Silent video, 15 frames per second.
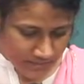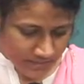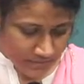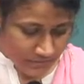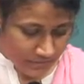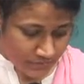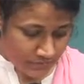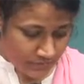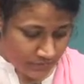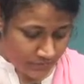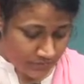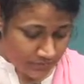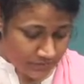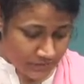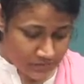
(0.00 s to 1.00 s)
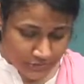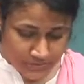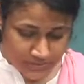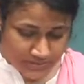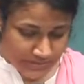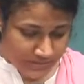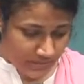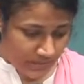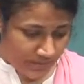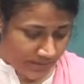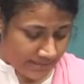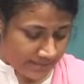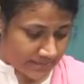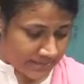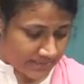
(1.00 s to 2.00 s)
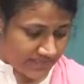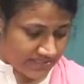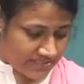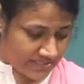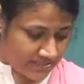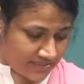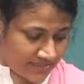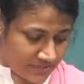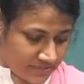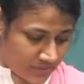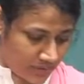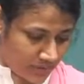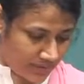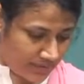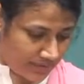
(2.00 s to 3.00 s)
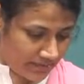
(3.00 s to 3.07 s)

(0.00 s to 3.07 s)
So you do you see the way that Festus is talking?